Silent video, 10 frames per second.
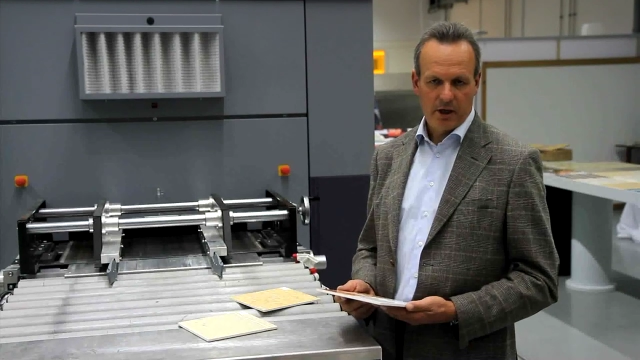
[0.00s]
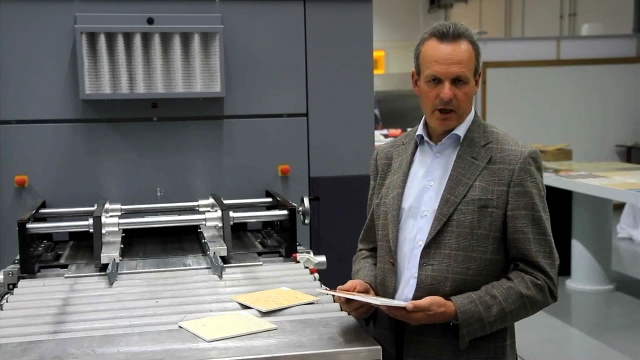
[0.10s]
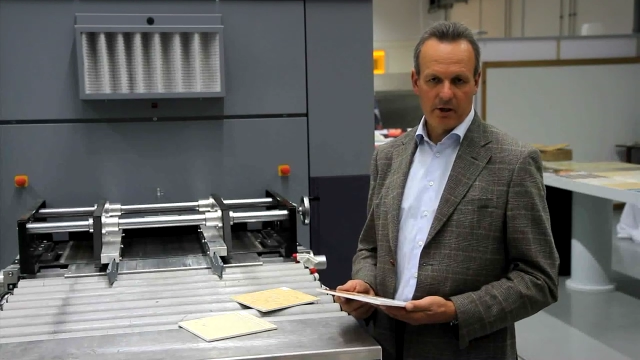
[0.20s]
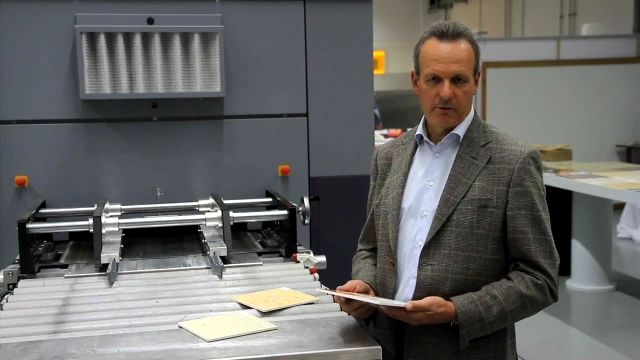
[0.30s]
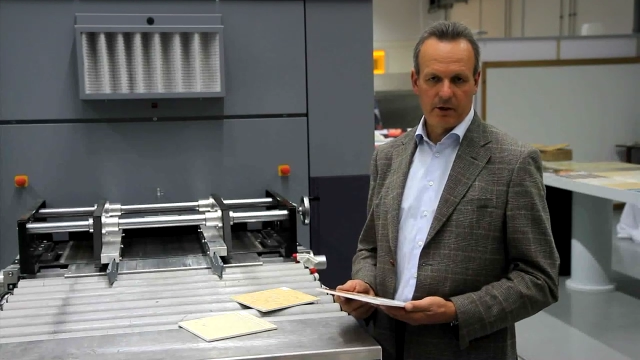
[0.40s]

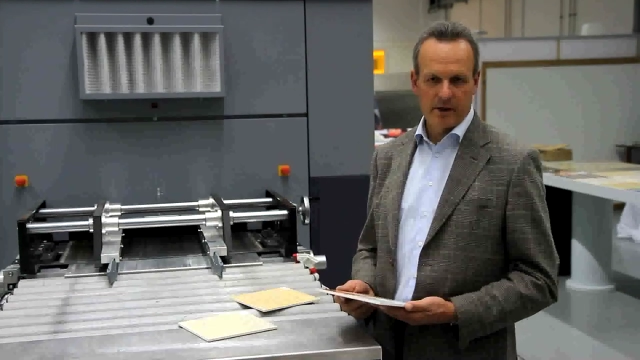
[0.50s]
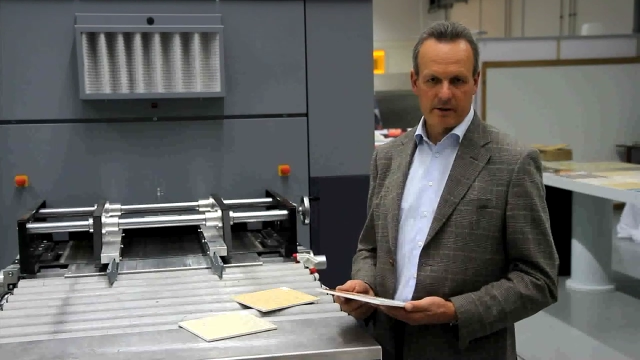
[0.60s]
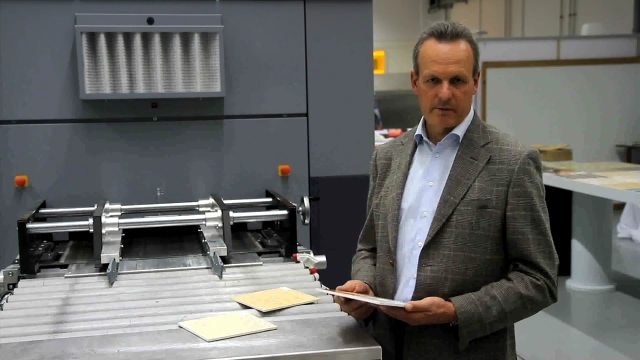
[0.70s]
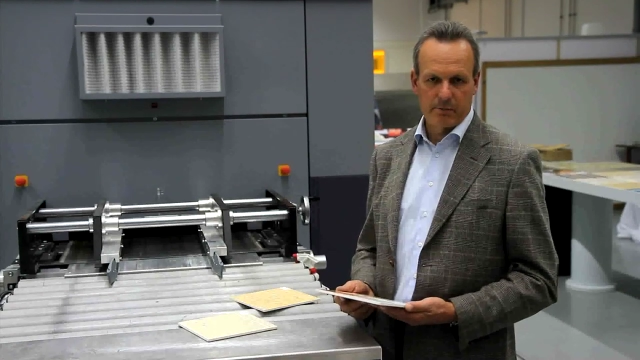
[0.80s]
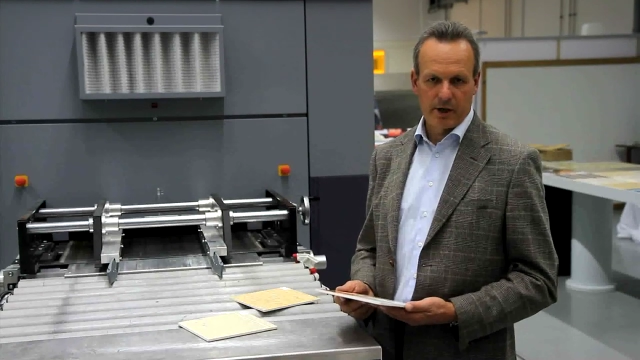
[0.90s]

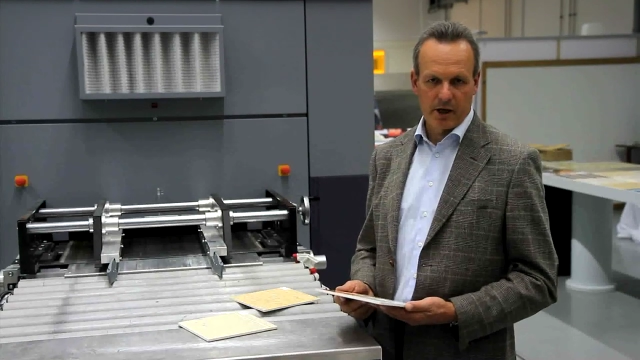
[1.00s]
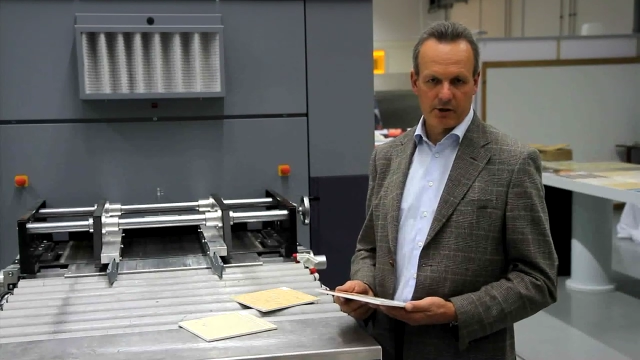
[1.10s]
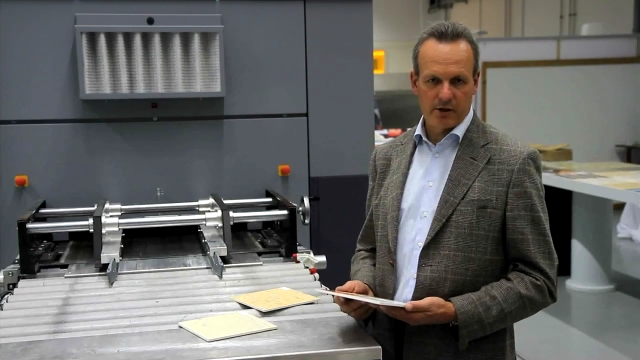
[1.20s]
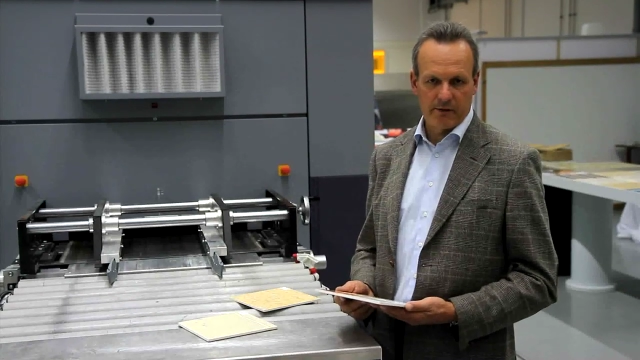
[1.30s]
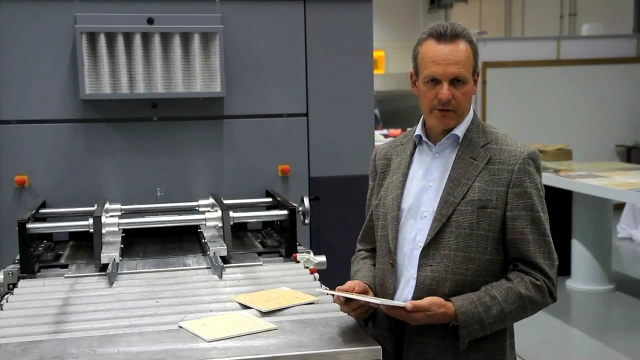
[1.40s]
increased
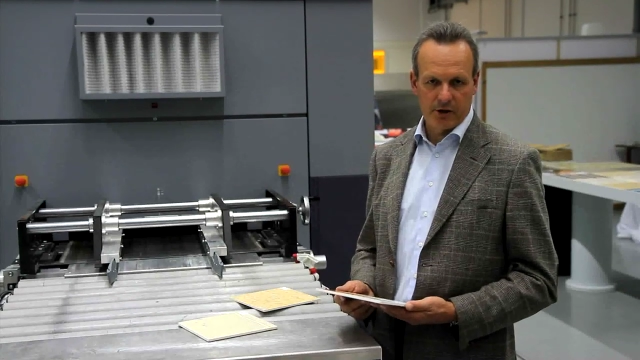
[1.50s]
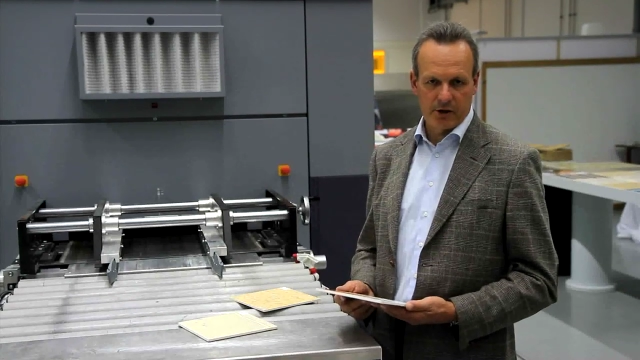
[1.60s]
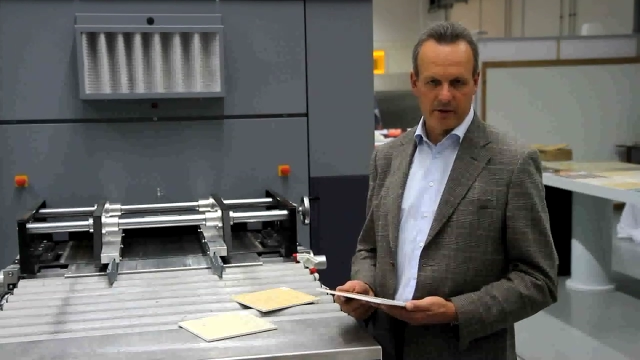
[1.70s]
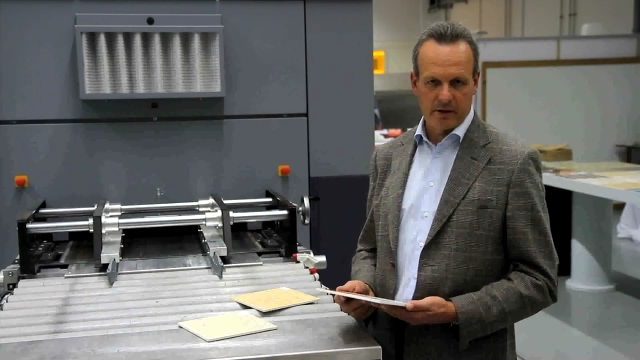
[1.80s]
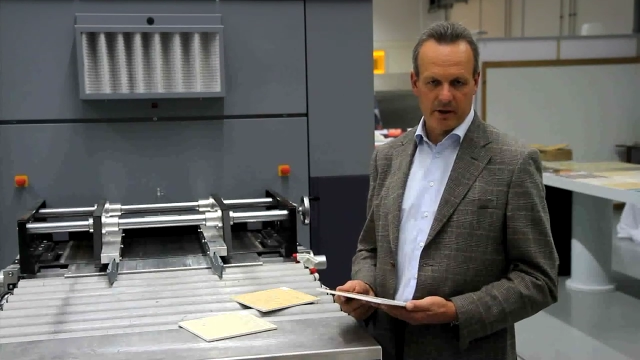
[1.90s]
production
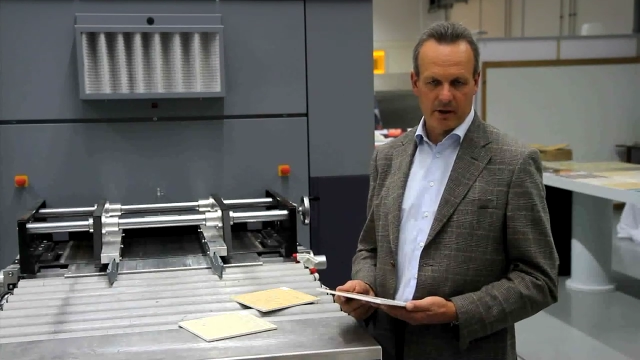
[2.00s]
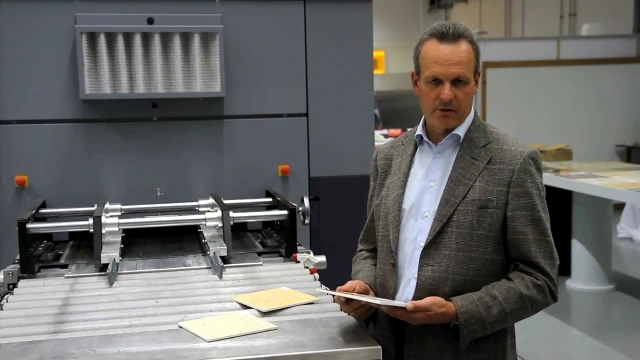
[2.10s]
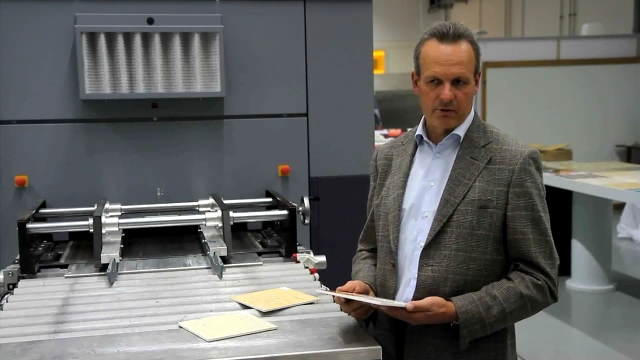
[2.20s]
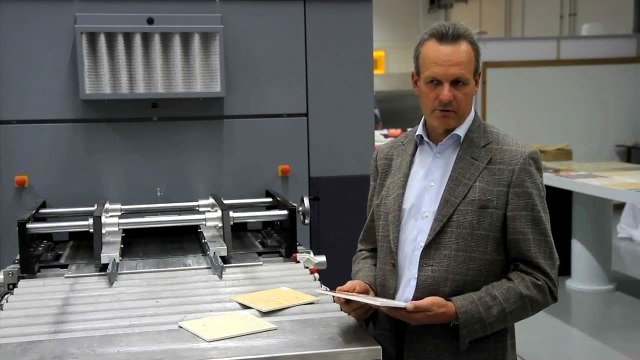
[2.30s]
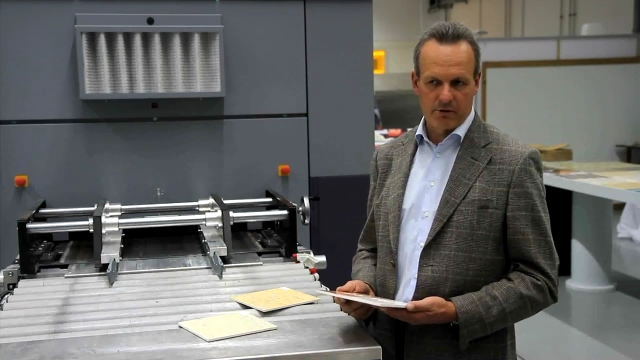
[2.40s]
efficiency and
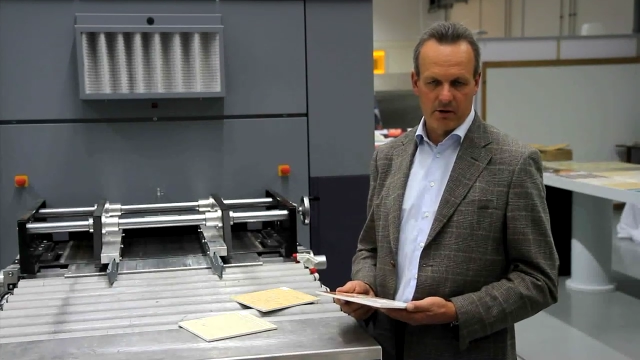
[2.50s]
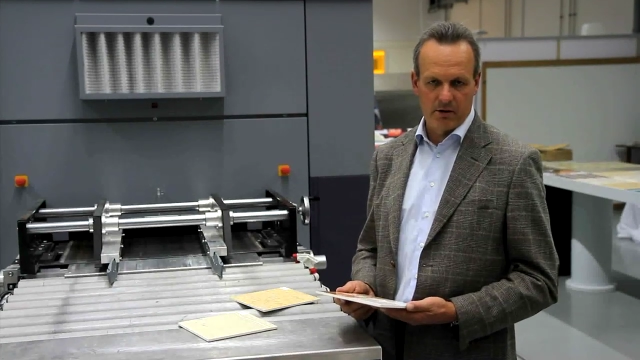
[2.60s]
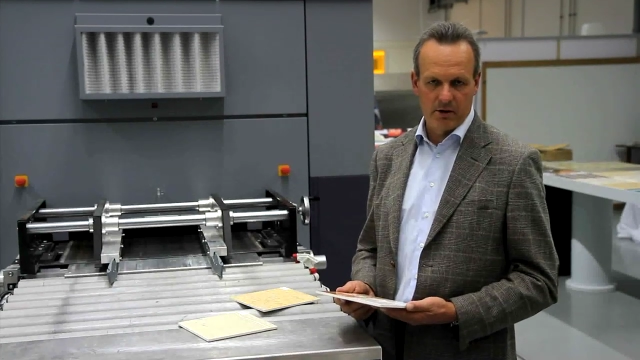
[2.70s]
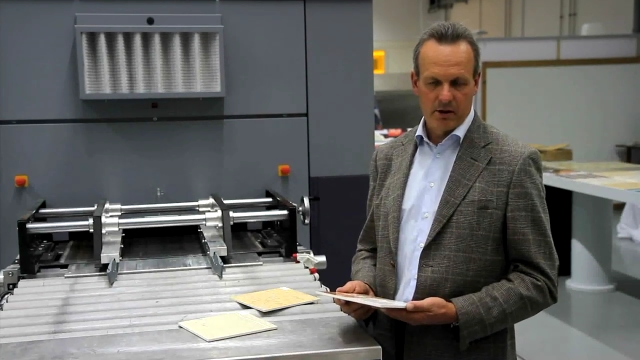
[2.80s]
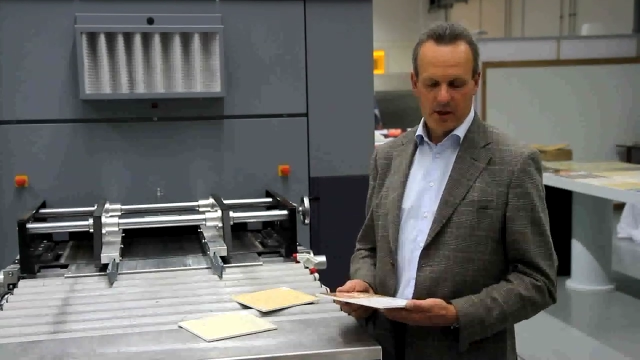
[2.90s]

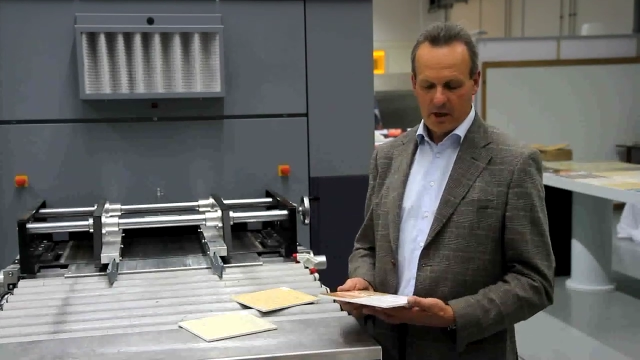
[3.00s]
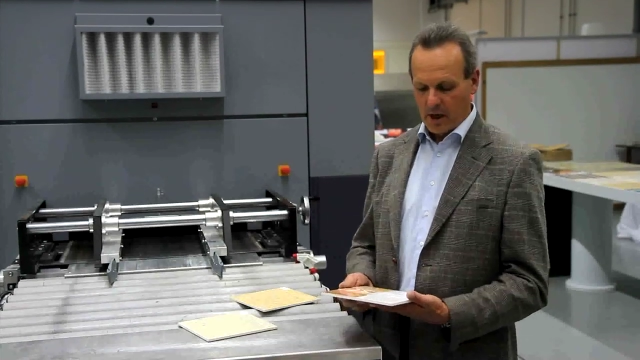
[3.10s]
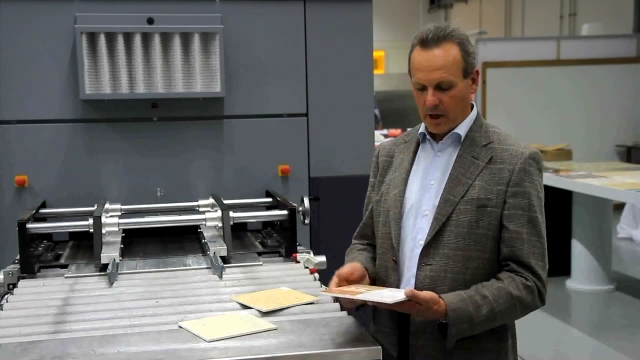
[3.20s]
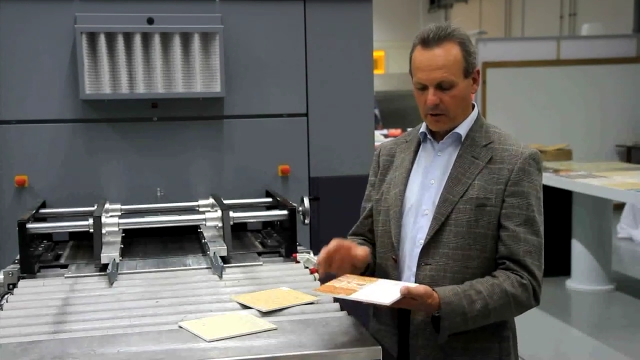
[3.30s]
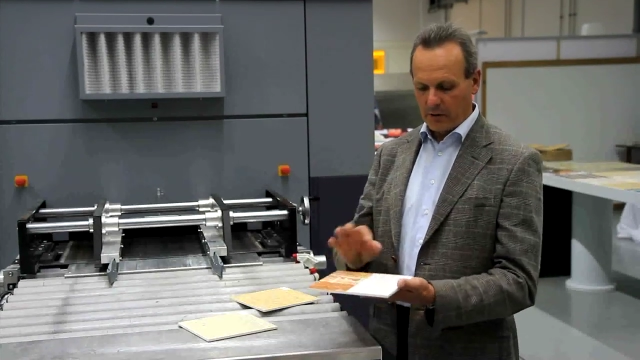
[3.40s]
control,
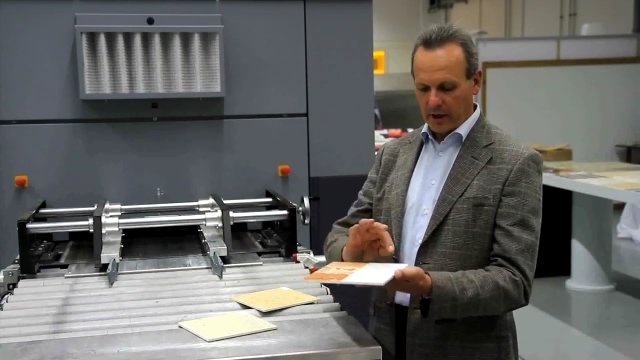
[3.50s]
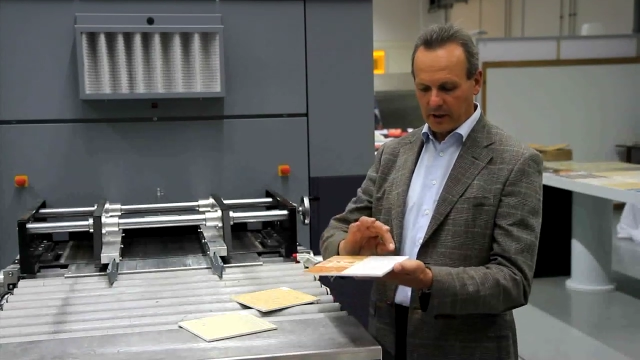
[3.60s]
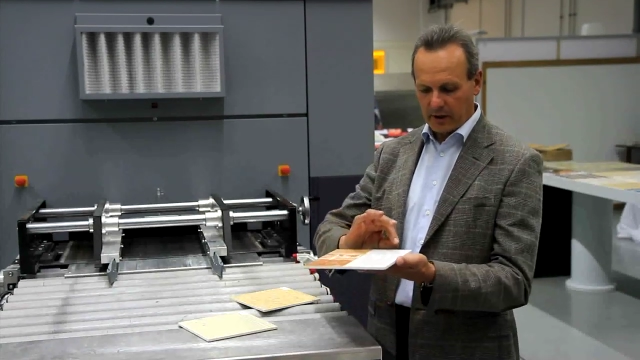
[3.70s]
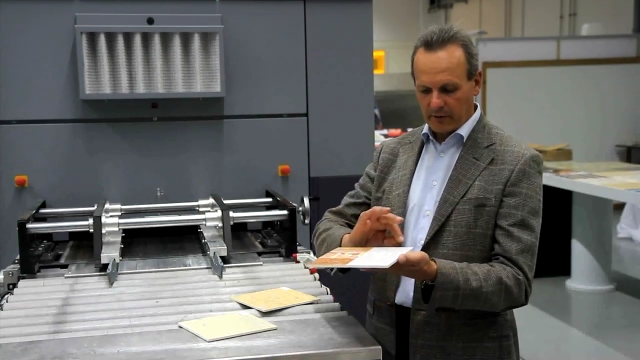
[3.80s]
creating